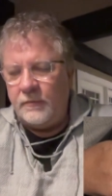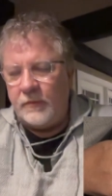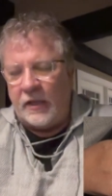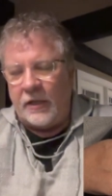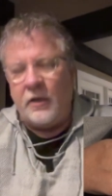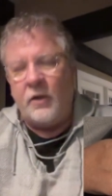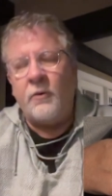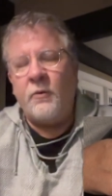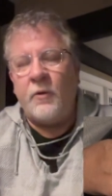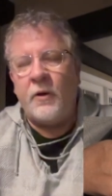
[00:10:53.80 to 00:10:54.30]
I
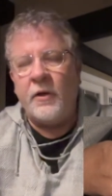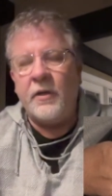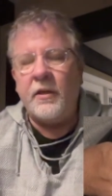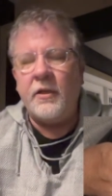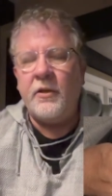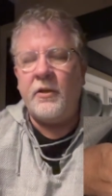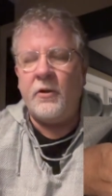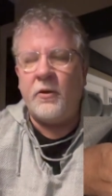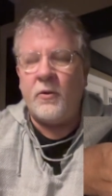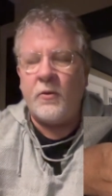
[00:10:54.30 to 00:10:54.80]
don't want
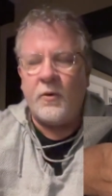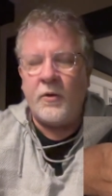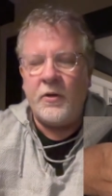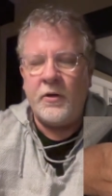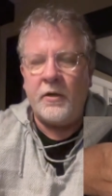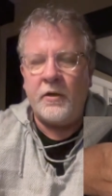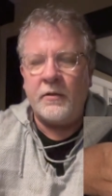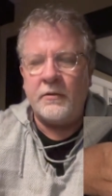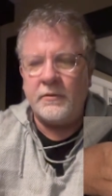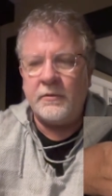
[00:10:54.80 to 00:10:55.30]
you to
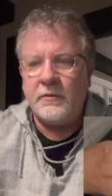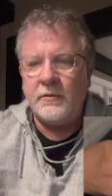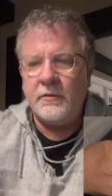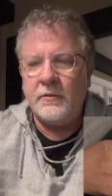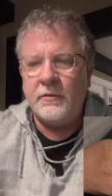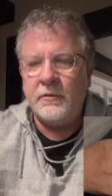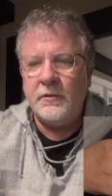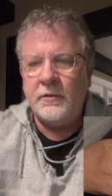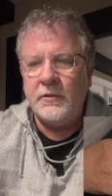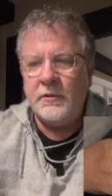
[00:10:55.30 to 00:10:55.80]
order
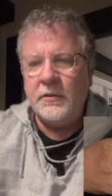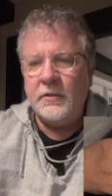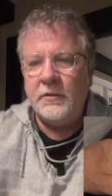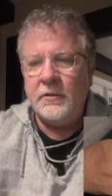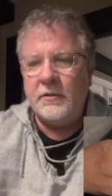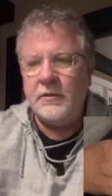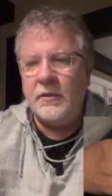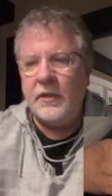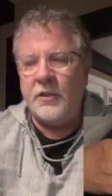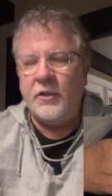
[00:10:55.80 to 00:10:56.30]

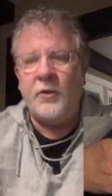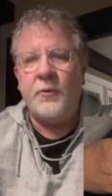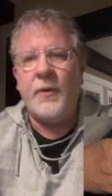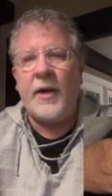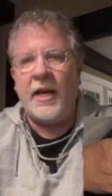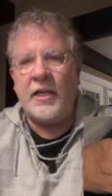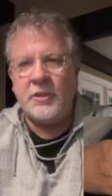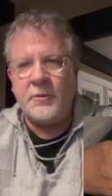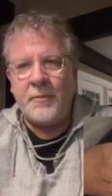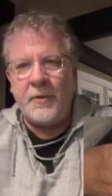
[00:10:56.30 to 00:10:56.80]
a new
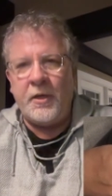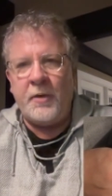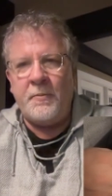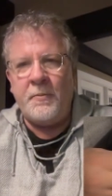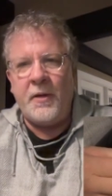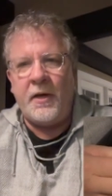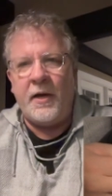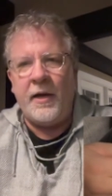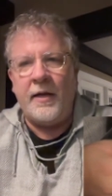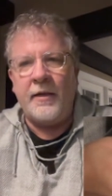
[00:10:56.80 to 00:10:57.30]
Raspberry
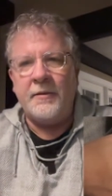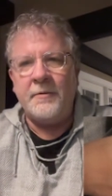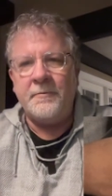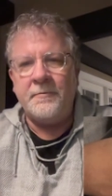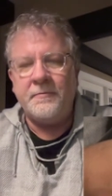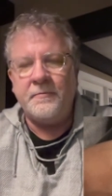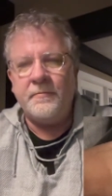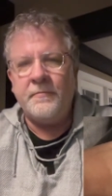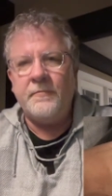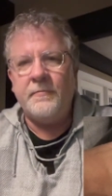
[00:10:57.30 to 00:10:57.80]
Pi.
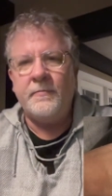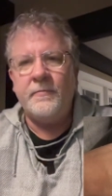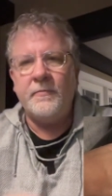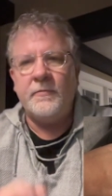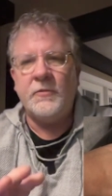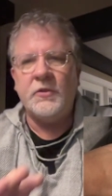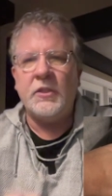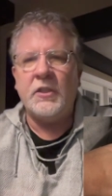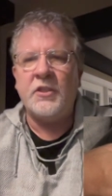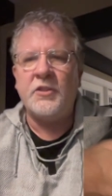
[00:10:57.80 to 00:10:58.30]

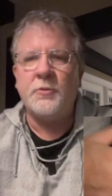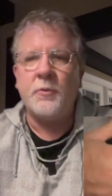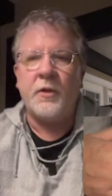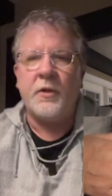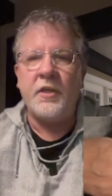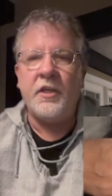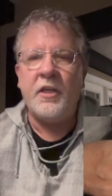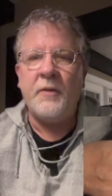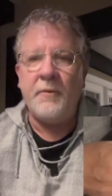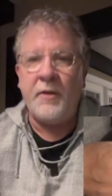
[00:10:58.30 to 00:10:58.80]
I just
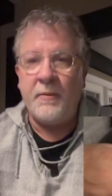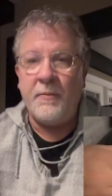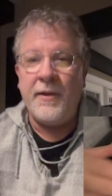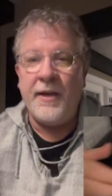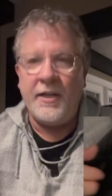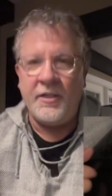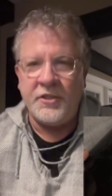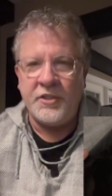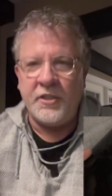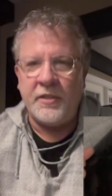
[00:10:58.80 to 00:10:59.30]
want you to be
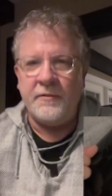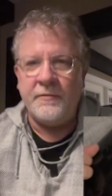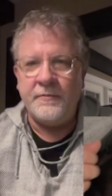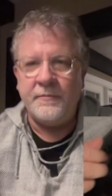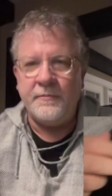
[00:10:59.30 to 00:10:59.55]
patient.